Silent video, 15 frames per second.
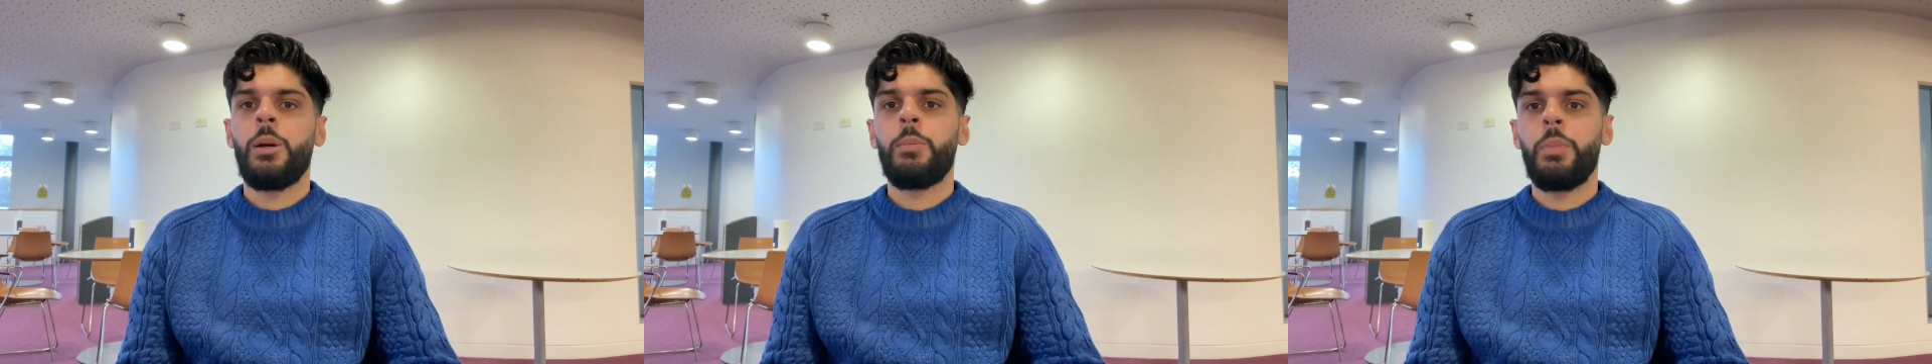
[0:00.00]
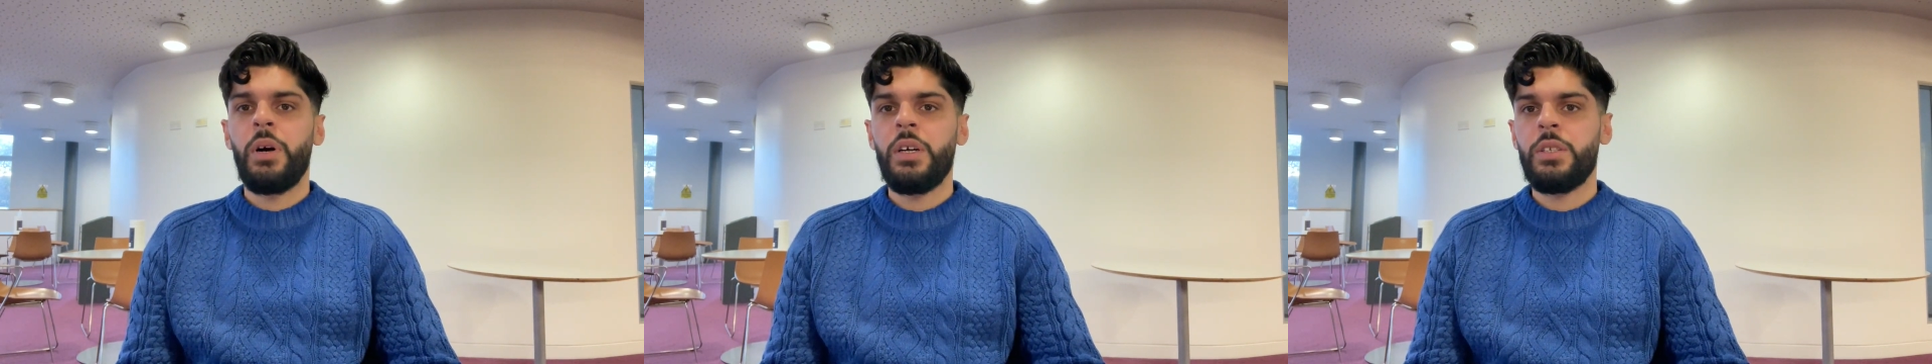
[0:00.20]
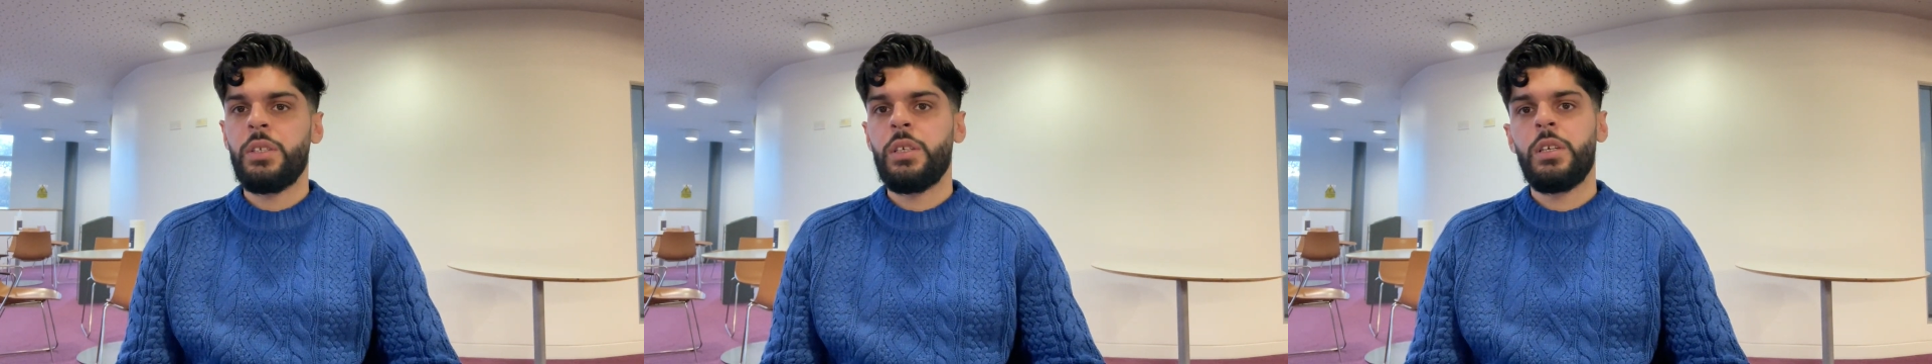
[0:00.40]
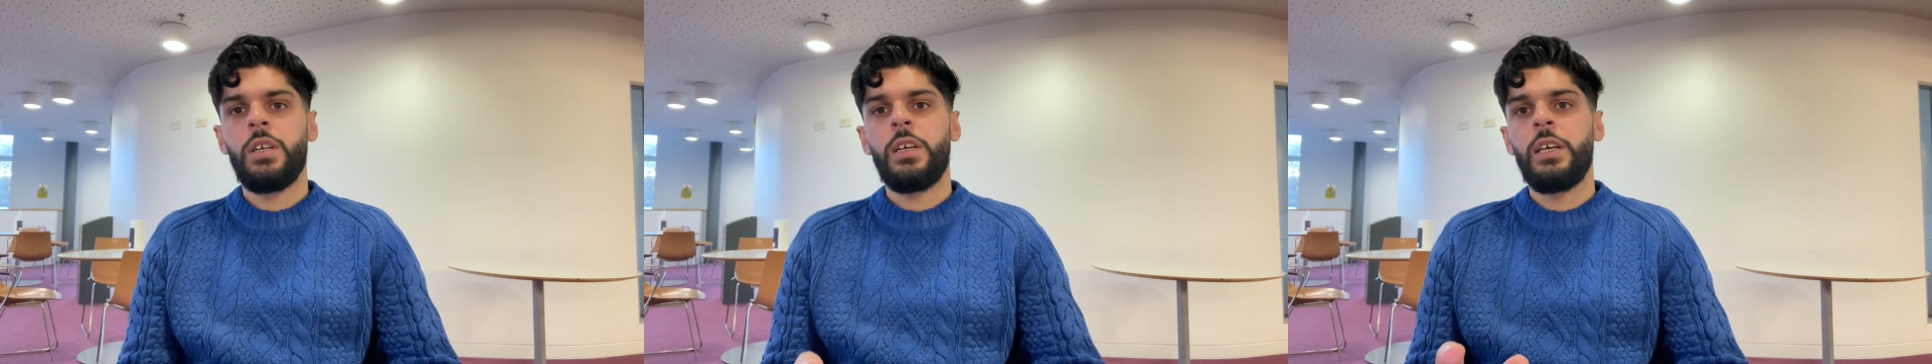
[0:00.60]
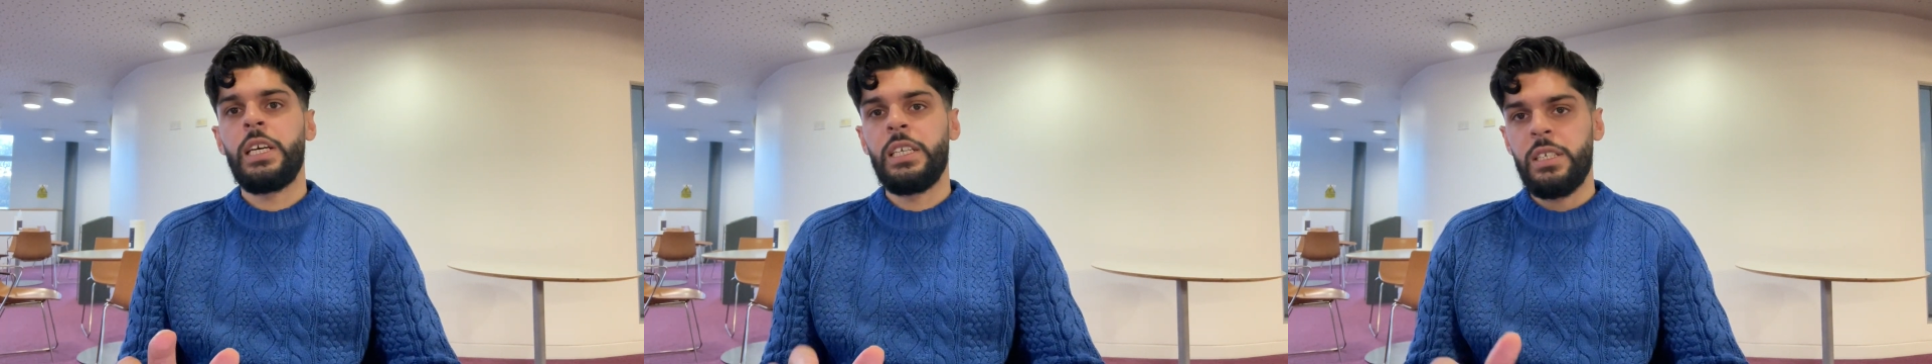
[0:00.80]
But
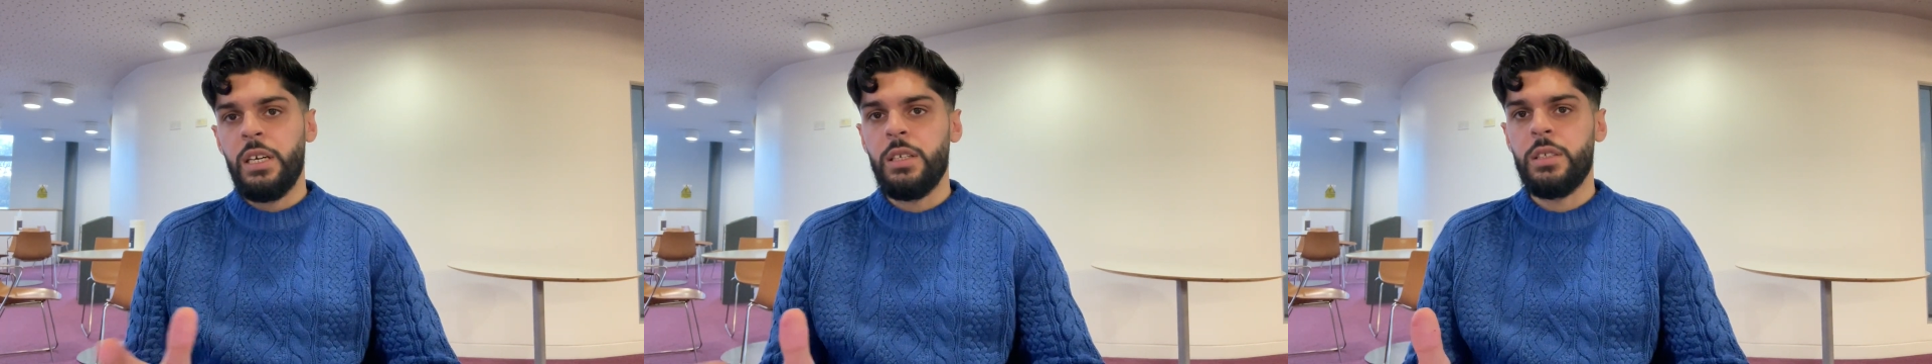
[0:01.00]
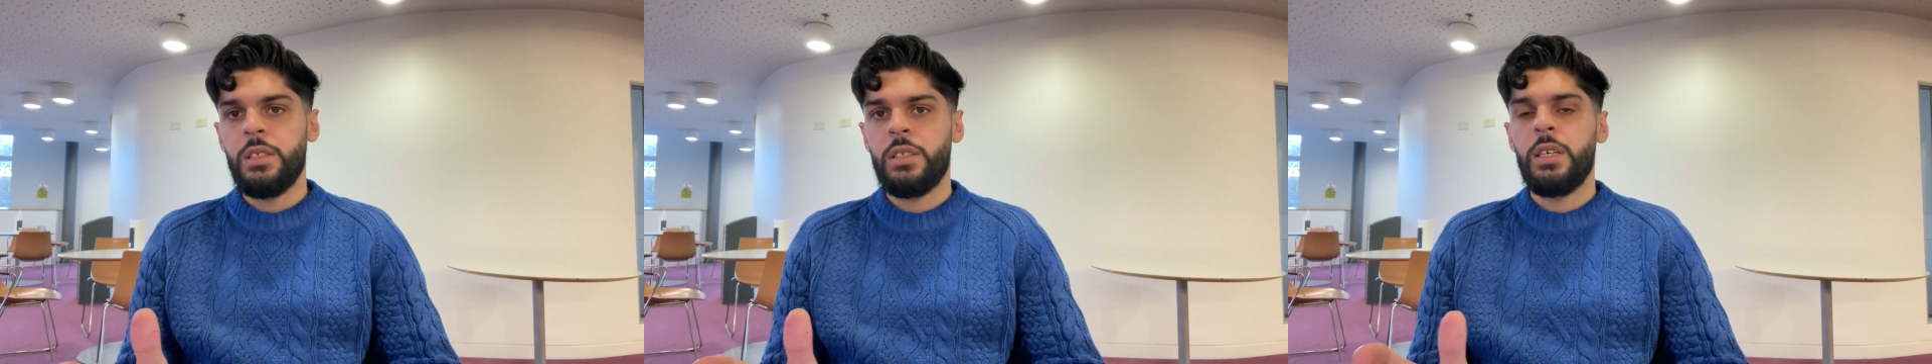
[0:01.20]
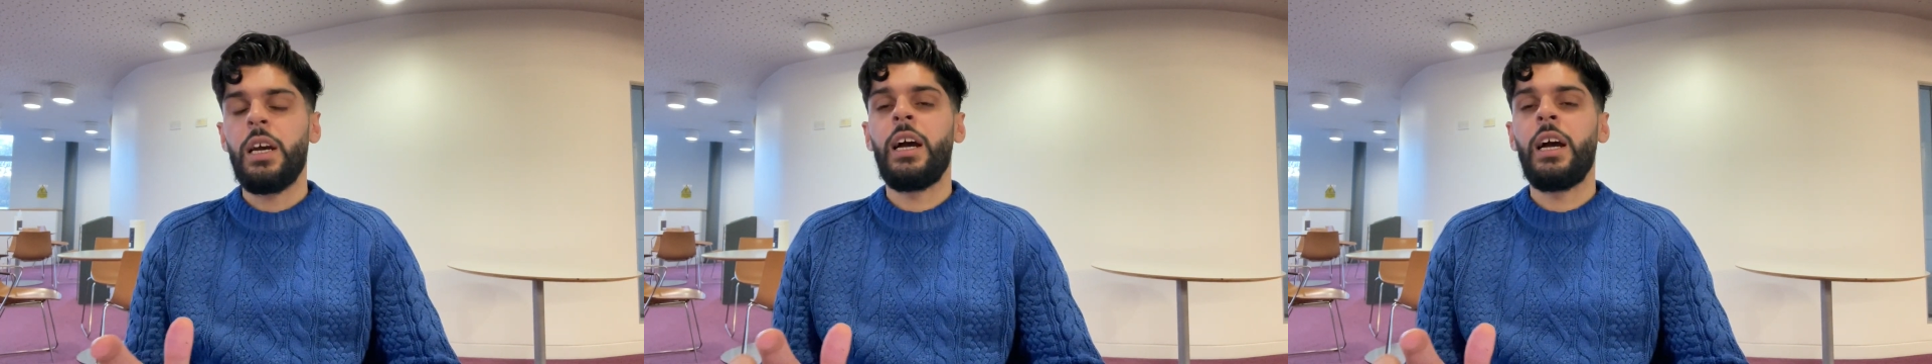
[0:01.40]
it does,